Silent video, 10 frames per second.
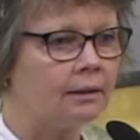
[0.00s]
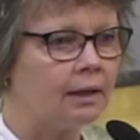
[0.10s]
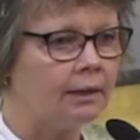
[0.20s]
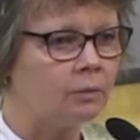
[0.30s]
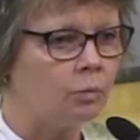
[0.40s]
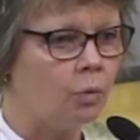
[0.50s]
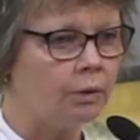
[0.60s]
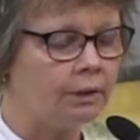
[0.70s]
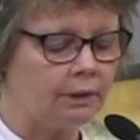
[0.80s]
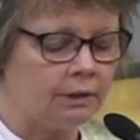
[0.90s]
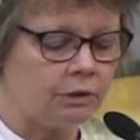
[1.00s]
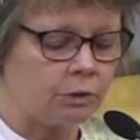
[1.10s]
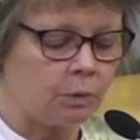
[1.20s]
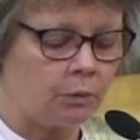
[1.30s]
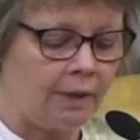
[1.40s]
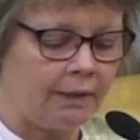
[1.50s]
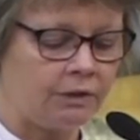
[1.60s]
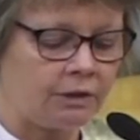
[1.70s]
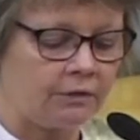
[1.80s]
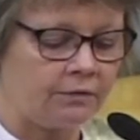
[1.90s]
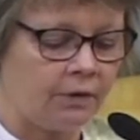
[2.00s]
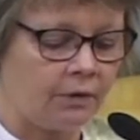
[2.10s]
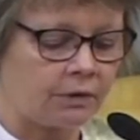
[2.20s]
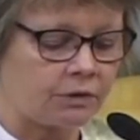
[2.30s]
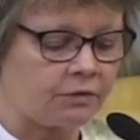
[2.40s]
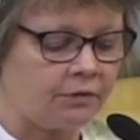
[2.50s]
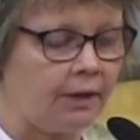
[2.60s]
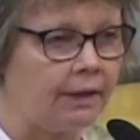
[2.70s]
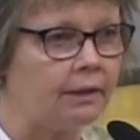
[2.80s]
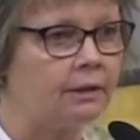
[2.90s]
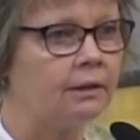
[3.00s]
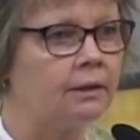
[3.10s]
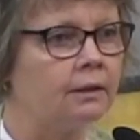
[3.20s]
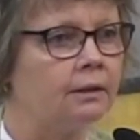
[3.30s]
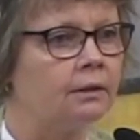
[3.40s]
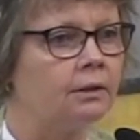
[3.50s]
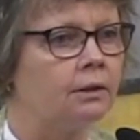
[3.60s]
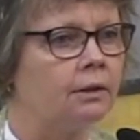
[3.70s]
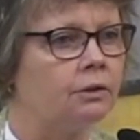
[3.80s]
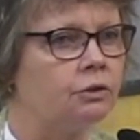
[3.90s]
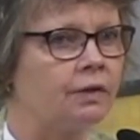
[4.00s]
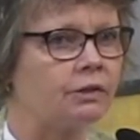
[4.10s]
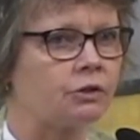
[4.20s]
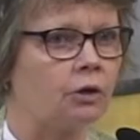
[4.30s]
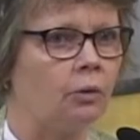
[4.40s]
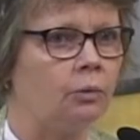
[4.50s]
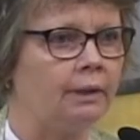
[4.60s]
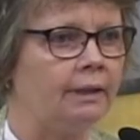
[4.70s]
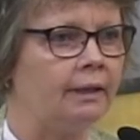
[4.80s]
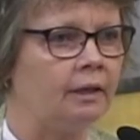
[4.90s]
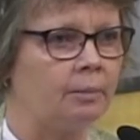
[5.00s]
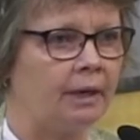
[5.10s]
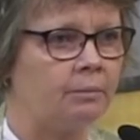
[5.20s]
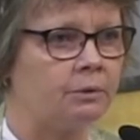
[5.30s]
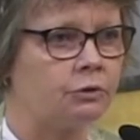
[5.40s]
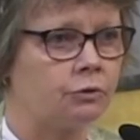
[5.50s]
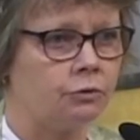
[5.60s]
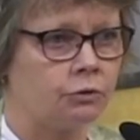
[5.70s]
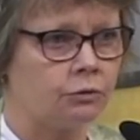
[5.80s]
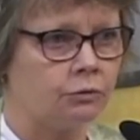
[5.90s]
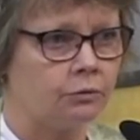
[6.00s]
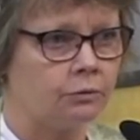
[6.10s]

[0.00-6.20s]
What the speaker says: like walking into a raging forest fire dressed only in a paper tutu.